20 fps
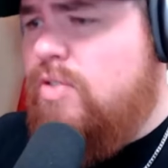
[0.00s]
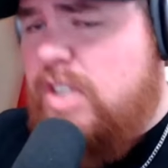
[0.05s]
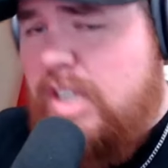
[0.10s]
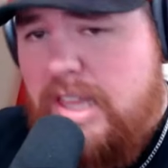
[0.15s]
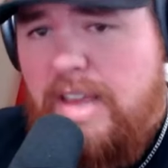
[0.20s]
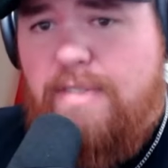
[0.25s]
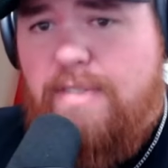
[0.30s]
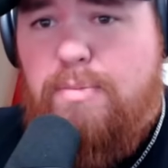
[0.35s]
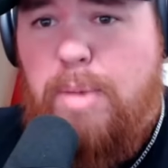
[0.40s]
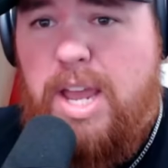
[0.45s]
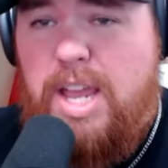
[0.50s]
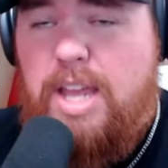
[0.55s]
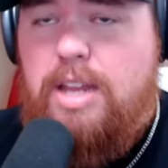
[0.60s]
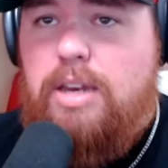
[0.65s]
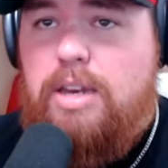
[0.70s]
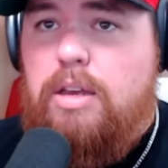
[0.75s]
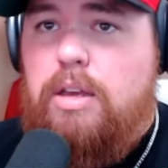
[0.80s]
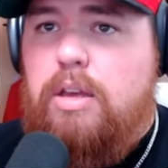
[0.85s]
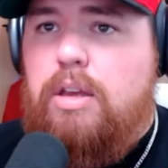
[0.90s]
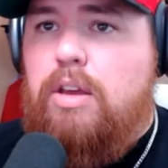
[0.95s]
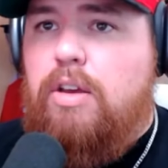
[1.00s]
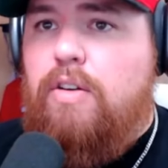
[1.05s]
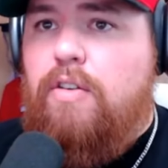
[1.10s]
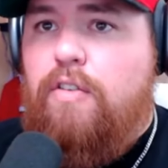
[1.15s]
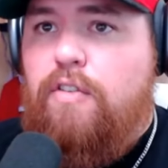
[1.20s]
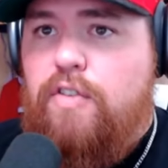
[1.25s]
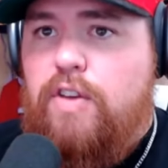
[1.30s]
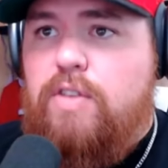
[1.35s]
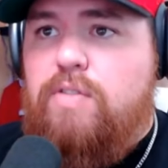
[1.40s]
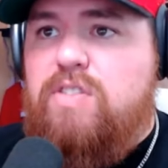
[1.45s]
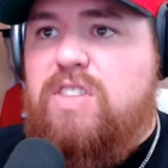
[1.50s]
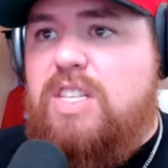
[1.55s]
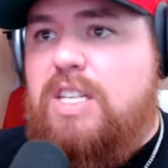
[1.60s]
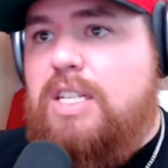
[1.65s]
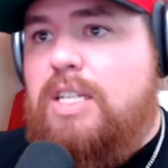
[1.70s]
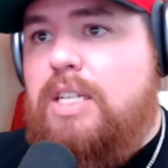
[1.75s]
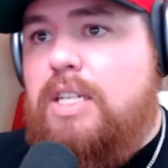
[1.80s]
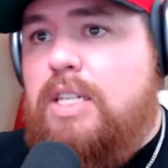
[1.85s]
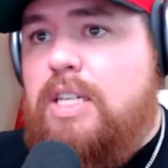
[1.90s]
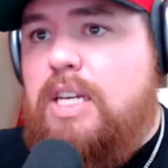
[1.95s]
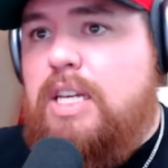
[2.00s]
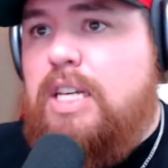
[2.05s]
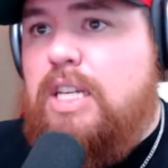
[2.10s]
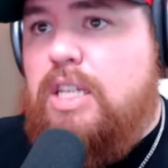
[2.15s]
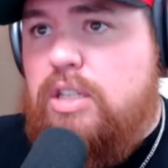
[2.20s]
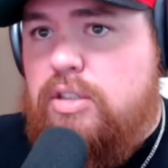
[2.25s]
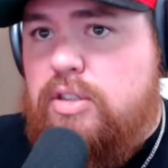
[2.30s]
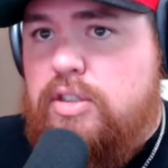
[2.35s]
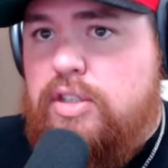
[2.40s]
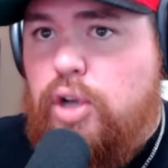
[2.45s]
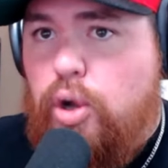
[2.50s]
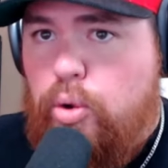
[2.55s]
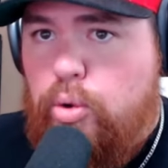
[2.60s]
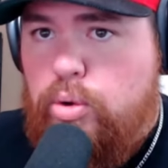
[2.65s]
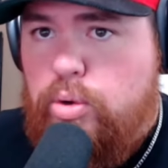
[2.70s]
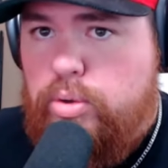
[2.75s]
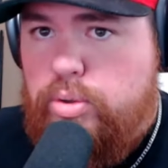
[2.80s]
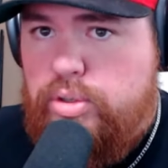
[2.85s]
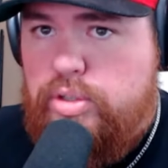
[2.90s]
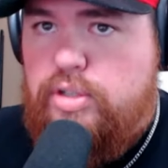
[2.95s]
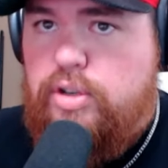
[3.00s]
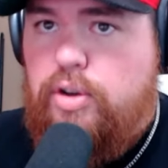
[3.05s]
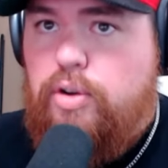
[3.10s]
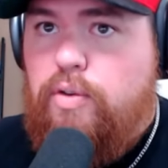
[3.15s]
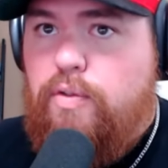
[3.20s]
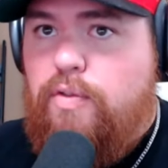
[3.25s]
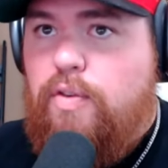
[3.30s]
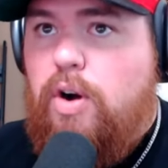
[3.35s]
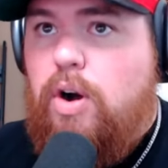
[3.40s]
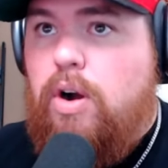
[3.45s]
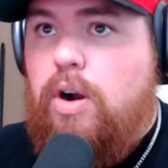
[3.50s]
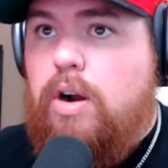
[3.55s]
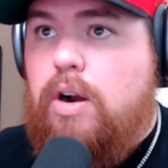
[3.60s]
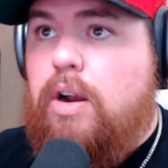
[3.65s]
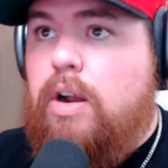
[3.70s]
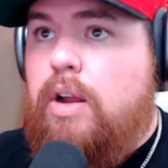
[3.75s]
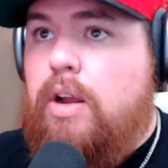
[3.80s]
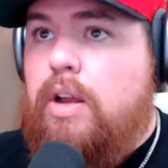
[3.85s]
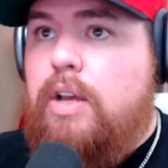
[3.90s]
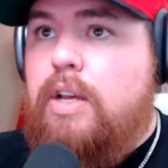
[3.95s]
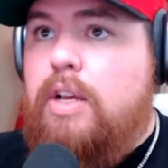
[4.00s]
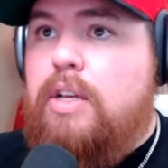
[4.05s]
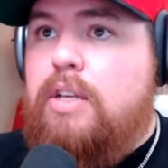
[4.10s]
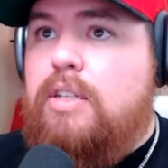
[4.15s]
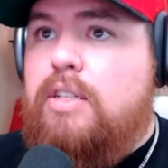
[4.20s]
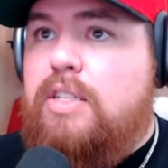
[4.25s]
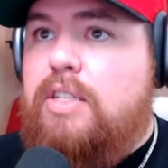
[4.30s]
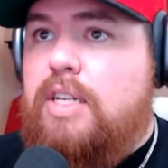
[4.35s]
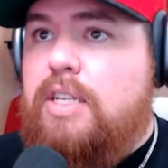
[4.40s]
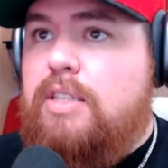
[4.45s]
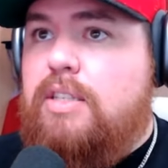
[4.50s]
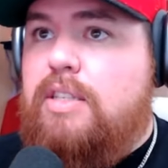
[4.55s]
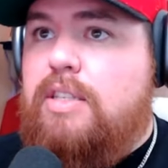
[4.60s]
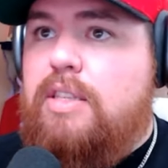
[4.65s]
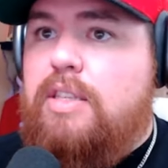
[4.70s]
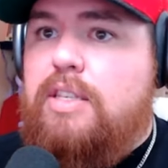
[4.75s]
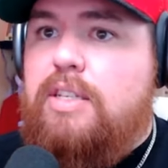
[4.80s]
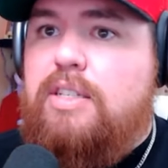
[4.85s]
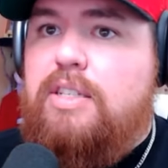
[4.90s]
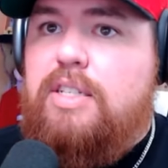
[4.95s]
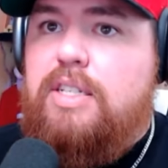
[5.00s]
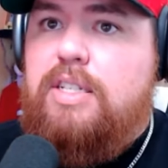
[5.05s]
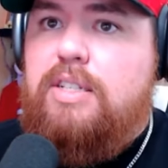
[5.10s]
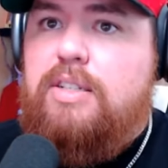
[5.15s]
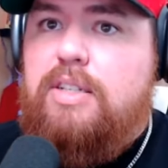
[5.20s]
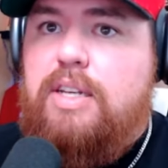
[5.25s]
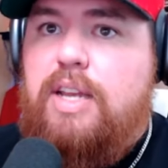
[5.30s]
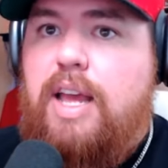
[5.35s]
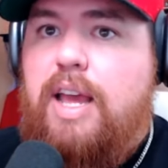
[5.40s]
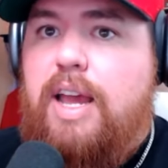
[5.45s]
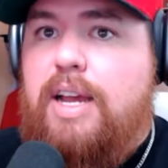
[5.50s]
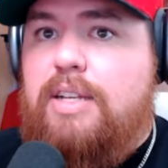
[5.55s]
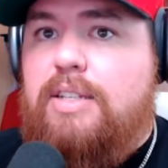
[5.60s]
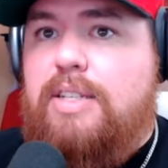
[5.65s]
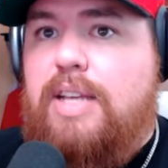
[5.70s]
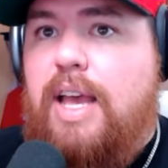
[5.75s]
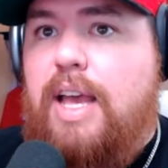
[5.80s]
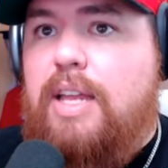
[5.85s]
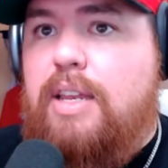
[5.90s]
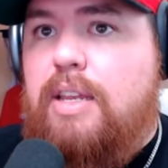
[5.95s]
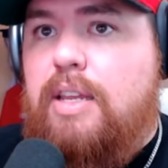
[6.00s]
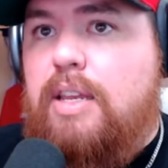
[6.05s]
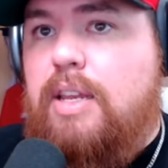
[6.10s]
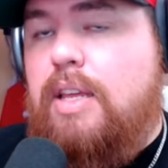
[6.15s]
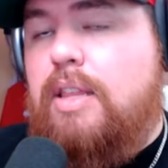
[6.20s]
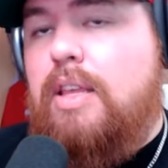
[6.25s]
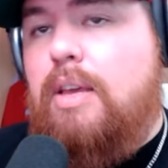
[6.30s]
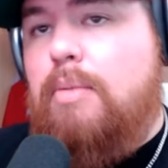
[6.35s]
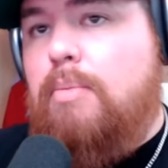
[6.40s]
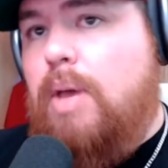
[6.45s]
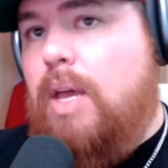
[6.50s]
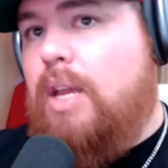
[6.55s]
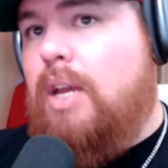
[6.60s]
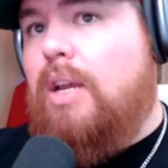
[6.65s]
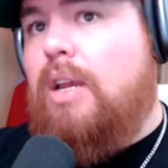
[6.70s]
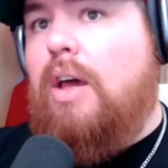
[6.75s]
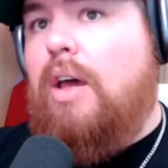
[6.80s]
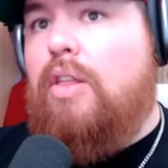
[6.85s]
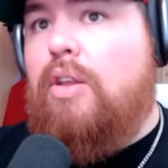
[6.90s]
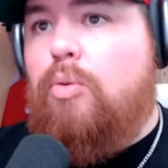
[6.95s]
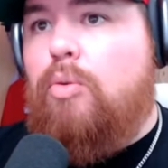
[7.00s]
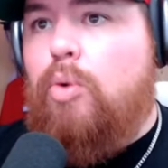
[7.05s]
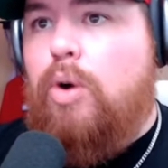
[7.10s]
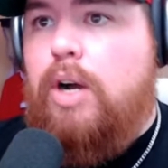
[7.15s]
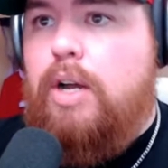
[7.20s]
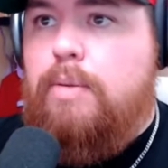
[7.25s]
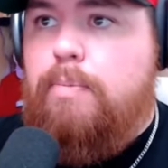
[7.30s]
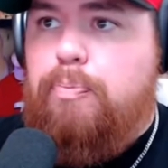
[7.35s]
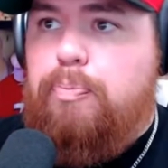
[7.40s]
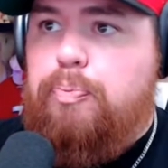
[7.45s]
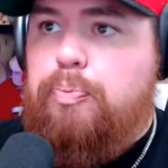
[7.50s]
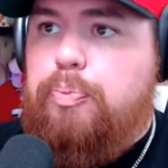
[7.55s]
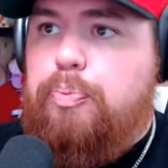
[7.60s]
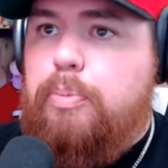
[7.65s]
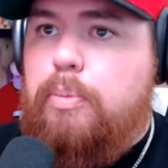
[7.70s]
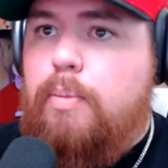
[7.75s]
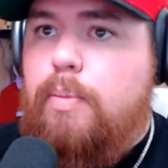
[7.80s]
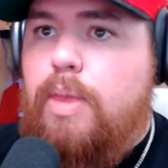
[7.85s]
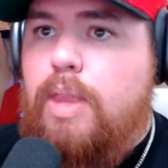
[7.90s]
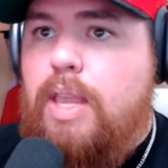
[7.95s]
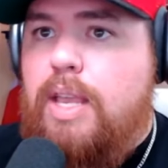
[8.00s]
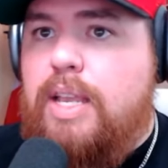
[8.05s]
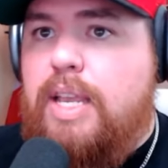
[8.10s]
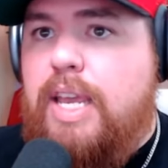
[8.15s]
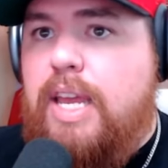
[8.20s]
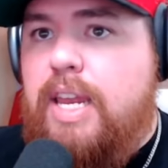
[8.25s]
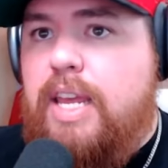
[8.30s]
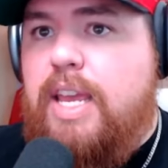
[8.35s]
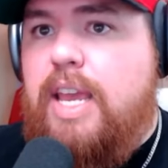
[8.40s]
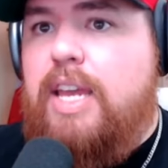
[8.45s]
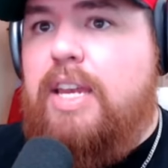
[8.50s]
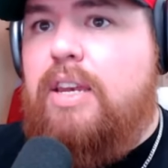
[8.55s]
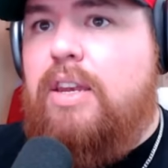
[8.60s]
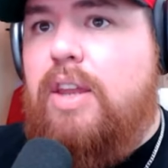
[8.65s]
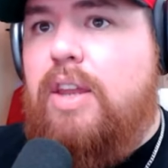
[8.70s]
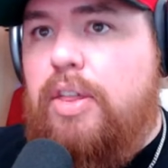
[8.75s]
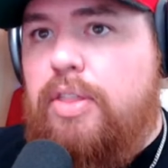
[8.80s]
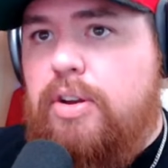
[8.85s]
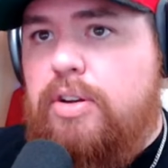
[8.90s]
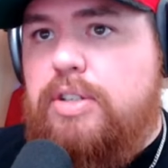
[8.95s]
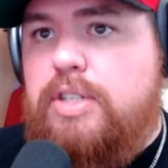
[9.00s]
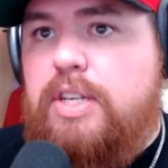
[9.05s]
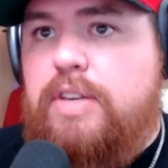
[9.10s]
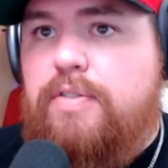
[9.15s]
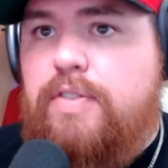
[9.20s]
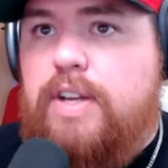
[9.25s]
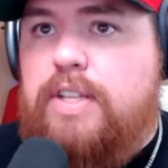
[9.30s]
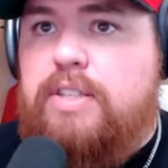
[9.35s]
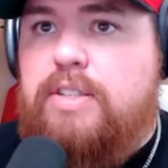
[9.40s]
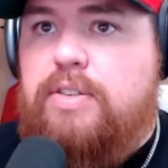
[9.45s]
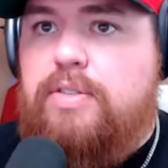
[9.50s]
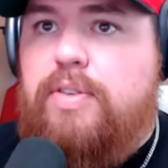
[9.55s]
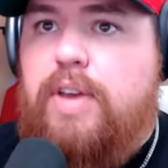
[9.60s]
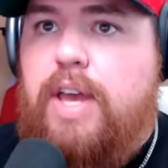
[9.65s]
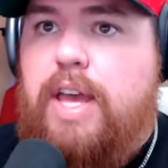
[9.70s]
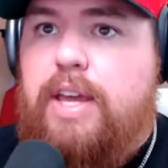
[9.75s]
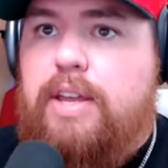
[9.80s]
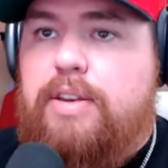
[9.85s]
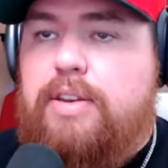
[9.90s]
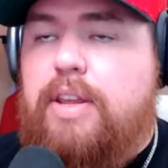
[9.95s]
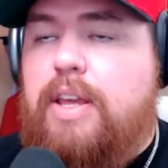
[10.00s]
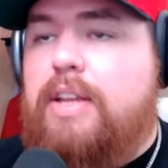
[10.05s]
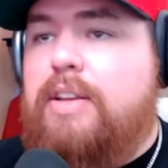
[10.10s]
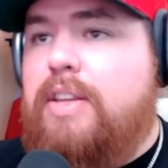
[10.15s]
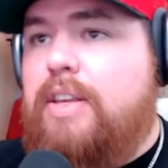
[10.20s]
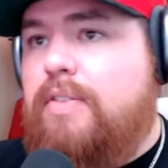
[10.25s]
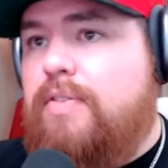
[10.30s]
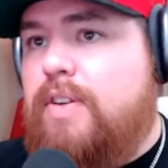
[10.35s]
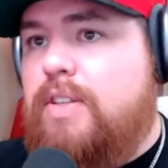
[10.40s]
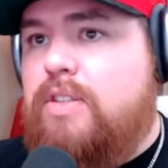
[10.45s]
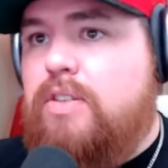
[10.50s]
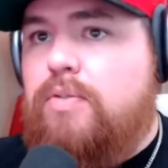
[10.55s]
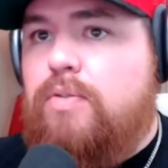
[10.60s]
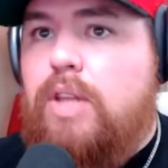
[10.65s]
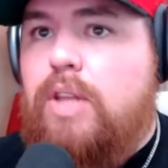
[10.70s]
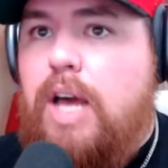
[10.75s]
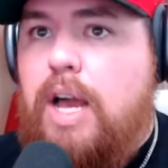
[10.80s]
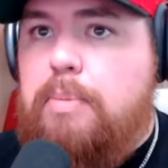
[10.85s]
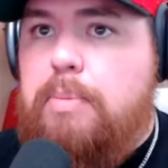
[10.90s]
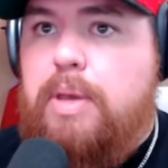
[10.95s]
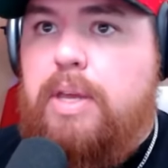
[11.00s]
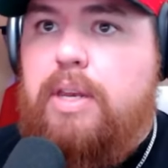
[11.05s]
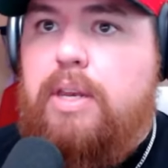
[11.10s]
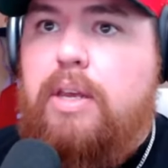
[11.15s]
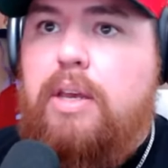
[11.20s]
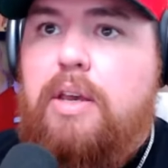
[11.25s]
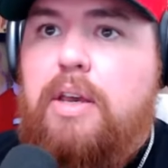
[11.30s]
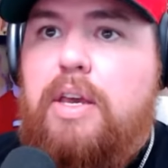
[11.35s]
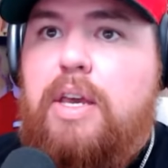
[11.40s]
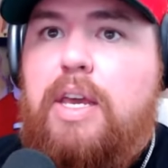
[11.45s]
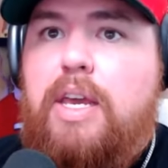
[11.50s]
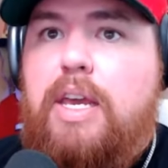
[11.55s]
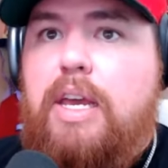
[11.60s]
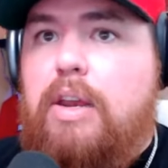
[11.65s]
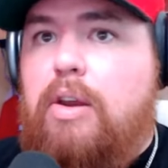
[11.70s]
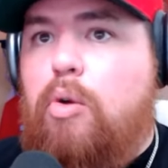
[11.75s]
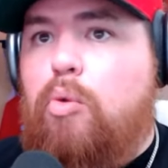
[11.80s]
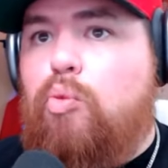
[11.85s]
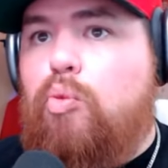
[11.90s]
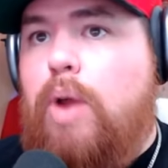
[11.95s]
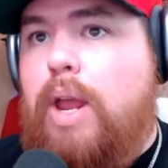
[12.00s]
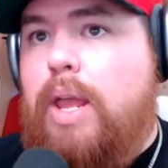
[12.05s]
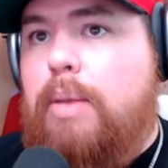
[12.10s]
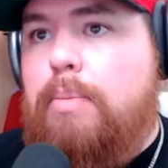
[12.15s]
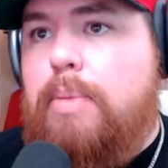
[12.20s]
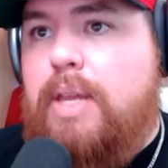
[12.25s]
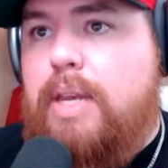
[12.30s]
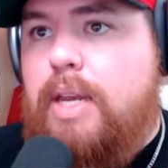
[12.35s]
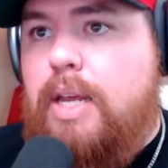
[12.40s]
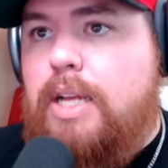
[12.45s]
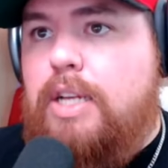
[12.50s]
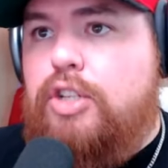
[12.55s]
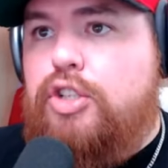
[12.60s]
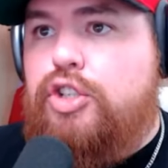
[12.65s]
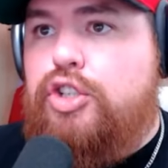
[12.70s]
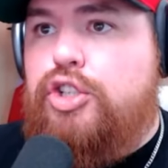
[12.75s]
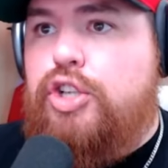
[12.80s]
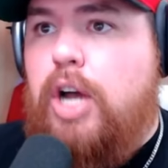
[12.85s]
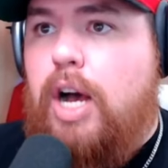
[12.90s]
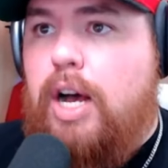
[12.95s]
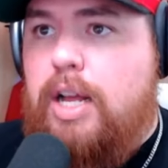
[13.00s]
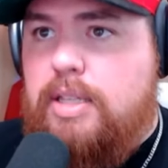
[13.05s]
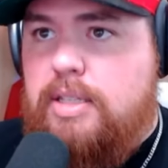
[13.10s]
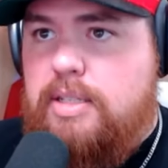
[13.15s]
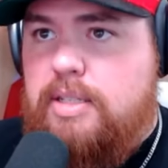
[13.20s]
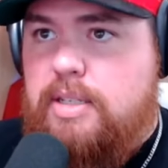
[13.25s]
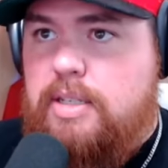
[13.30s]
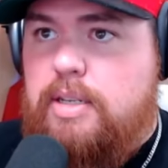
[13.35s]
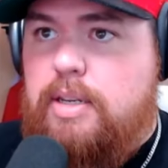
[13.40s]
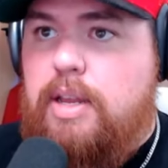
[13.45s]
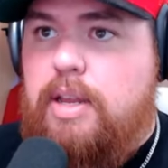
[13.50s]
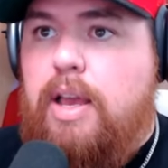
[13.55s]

And they've made 15 in total so far since the season has ended. And they made another one getting another defensive end, defensive lineman in Raymond Johnson.